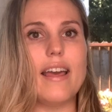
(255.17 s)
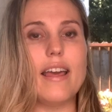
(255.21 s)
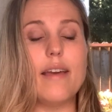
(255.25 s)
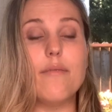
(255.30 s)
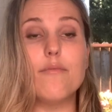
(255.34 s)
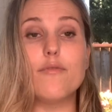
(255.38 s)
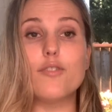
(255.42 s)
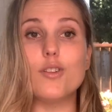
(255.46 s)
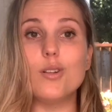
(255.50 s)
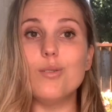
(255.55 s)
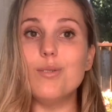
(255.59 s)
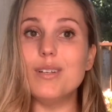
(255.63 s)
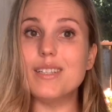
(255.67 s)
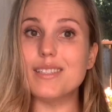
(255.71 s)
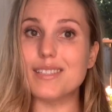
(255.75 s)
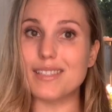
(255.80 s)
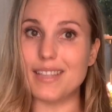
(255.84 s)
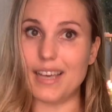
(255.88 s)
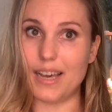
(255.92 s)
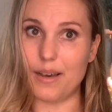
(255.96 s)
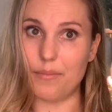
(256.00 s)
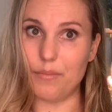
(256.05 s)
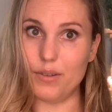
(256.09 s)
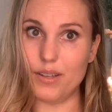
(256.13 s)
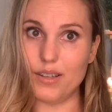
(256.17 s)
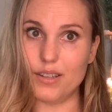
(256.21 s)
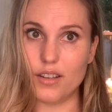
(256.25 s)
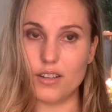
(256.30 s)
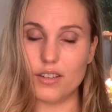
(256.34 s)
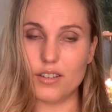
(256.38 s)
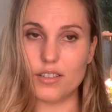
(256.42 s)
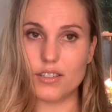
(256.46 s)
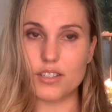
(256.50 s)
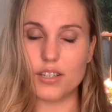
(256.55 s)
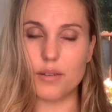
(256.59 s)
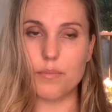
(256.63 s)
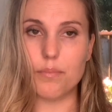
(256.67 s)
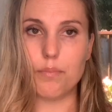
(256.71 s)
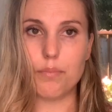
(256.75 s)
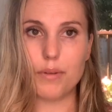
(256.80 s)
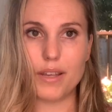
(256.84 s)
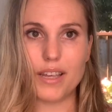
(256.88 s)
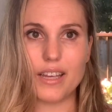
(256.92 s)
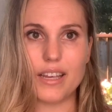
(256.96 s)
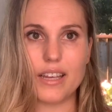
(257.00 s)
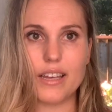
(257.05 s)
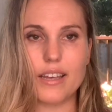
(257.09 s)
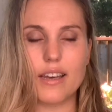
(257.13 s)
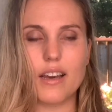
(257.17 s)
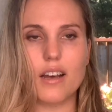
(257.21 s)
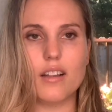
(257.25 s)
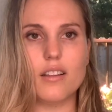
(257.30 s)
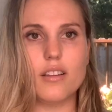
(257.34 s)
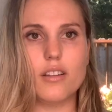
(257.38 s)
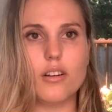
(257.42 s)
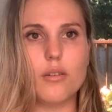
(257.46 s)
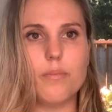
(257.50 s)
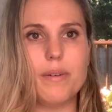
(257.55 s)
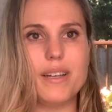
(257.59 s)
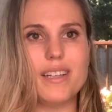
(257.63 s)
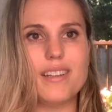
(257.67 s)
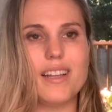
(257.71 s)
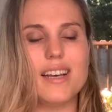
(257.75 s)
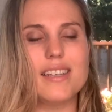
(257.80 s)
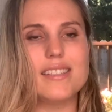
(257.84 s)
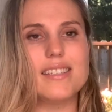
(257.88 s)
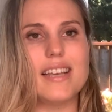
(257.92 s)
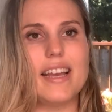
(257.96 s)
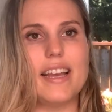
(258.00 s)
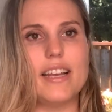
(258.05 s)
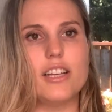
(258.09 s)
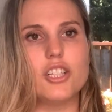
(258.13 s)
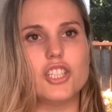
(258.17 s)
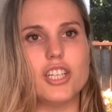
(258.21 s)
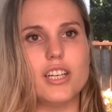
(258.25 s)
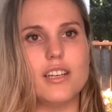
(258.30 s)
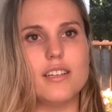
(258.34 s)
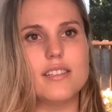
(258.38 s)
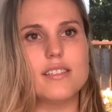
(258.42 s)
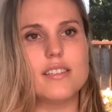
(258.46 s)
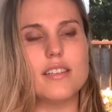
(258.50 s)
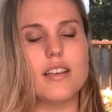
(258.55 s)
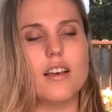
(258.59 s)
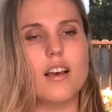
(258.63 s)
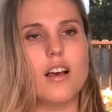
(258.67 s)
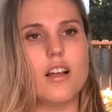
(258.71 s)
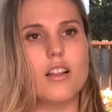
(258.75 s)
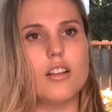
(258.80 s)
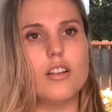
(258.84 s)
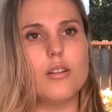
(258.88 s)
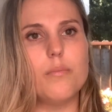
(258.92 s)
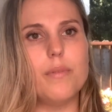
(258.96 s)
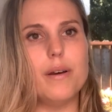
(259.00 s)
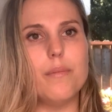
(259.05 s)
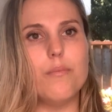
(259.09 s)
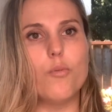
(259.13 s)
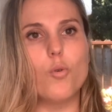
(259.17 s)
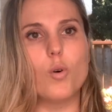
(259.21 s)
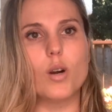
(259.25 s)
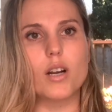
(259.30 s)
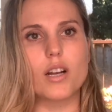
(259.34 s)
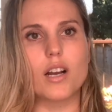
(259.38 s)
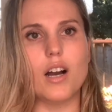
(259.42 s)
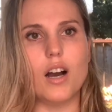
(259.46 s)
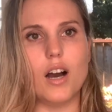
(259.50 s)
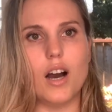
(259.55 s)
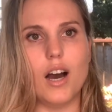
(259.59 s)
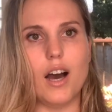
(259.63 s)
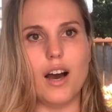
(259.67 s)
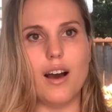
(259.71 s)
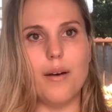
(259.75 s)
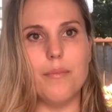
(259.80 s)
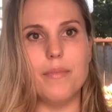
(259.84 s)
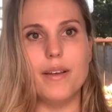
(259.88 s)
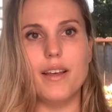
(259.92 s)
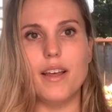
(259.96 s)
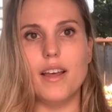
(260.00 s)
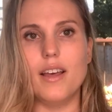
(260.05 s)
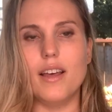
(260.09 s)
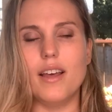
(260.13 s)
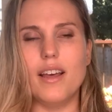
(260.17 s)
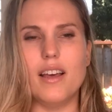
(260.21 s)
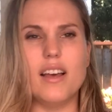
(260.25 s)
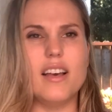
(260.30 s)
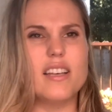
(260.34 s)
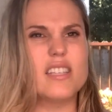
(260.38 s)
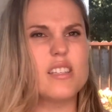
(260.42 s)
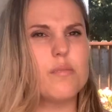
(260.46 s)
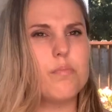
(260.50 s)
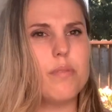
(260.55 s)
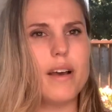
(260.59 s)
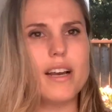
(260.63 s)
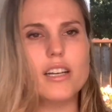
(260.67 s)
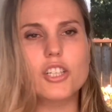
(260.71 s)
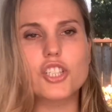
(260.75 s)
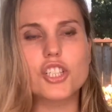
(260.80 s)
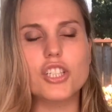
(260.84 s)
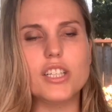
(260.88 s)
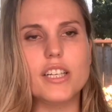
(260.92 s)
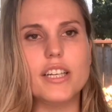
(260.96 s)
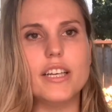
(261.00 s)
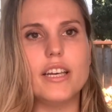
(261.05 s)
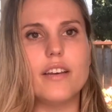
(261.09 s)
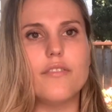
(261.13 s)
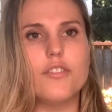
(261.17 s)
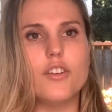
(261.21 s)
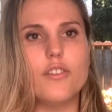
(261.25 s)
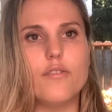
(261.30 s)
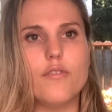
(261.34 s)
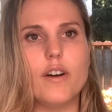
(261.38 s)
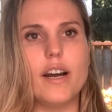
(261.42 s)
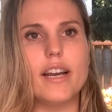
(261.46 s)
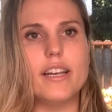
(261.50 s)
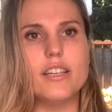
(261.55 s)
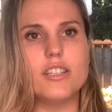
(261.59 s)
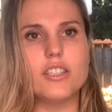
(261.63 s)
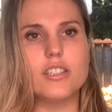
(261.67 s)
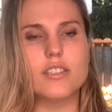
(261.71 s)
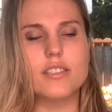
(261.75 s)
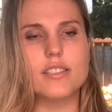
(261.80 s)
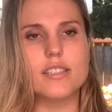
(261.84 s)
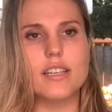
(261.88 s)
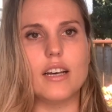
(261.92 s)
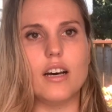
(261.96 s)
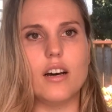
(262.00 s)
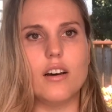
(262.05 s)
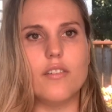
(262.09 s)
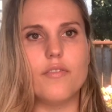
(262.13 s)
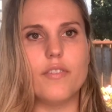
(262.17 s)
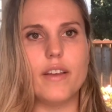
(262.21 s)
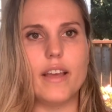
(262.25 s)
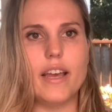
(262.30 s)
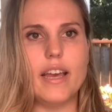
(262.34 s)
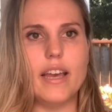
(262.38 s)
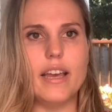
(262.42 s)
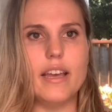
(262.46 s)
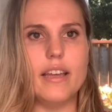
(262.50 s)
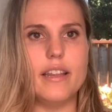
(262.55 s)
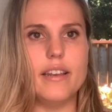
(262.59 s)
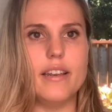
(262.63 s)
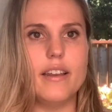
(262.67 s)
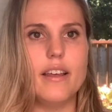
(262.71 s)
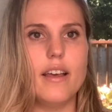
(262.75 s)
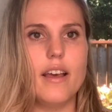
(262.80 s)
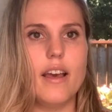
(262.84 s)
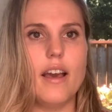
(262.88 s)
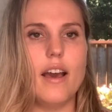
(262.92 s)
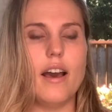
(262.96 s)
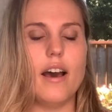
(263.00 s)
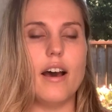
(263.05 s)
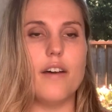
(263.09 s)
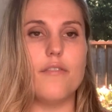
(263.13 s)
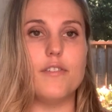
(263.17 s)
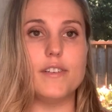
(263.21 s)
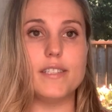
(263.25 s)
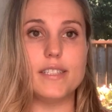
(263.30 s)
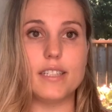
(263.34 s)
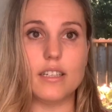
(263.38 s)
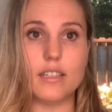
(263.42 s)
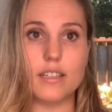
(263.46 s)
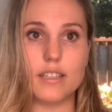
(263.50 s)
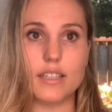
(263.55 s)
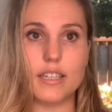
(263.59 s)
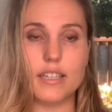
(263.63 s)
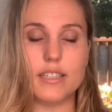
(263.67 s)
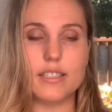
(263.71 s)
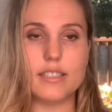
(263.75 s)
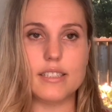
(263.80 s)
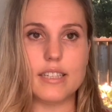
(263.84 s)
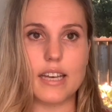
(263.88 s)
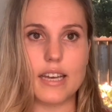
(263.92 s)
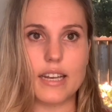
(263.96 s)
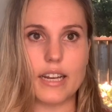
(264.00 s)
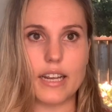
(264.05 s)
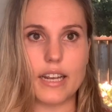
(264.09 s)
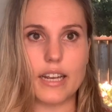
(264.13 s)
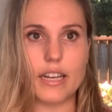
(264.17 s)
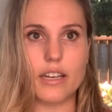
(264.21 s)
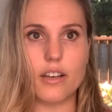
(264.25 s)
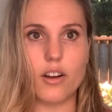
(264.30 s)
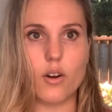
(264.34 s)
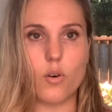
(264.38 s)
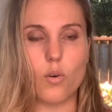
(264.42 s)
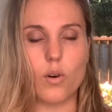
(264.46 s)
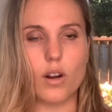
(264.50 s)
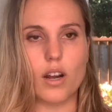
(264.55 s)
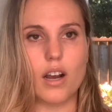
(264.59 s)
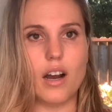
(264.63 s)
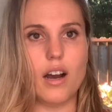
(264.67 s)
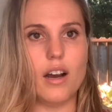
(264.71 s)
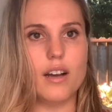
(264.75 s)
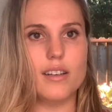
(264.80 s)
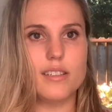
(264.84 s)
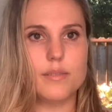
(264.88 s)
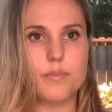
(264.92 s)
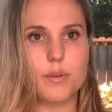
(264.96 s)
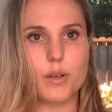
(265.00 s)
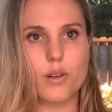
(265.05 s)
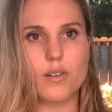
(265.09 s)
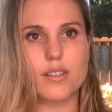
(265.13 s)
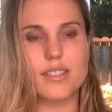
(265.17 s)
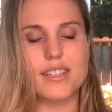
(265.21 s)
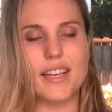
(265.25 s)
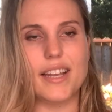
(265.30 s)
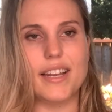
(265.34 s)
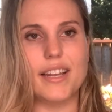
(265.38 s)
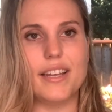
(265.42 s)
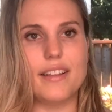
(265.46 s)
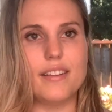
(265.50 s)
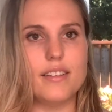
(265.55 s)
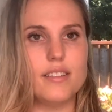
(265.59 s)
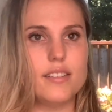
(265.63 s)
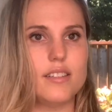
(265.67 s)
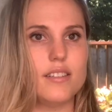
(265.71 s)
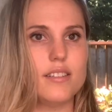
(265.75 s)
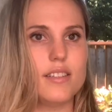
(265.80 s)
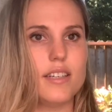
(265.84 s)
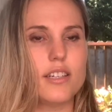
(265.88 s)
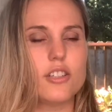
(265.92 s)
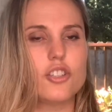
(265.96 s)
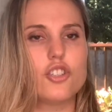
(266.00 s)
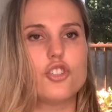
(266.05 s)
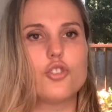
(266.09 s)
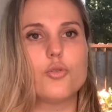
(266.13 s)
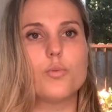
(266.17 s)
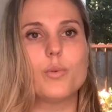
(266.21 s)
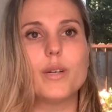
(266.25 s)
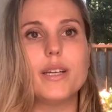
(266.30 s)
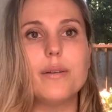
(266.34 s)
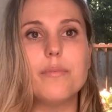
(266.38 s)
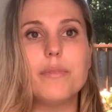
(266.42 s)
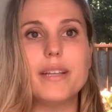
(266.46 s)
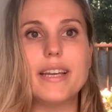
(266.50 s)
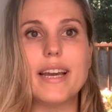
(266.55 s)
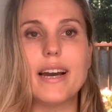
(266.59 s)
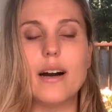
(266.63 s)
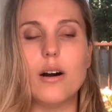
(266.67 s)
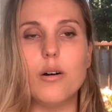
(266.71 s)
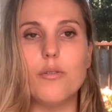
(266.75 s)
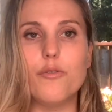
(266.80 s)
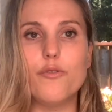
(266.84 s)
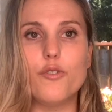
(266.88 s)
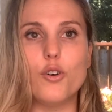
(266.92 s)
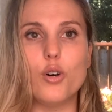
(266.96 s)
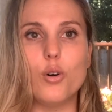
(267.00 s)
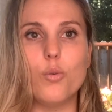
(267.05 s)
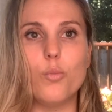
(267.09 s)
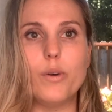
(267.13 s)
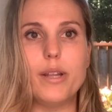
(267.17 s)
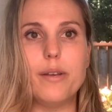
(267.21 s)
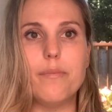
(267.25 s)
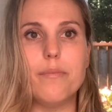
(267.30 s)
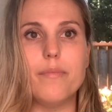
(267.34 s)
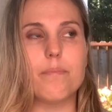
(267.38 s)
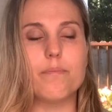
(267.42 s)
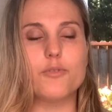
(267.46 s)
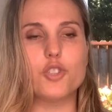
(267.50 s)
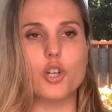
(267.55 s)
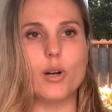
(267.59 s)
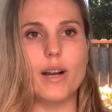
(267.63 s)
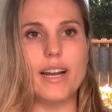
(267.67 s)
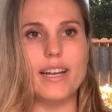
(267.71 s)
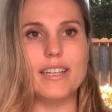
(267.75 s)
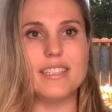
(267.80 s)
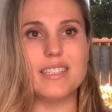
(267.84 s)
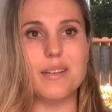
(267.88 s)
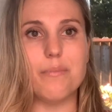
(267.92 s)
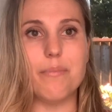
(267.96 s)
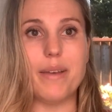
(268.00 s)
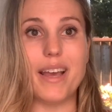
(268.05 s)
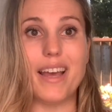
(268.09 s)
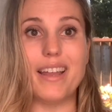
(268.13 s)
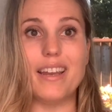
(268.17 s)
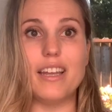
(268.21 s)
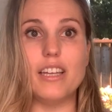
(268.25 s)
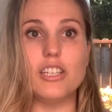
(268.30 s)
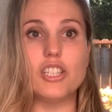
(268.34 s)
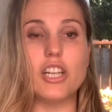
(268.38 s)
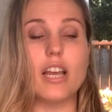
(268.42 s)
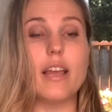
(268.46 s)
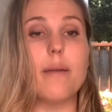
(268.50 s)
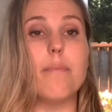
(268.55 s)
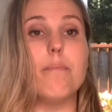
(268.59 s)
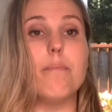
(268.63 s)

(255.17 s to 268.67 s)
influence them to be a little bit less anxious, a little bit more calm, especially if you find yourself in a facility setting or a hospital setting. This is extremely helpful when trying to manage a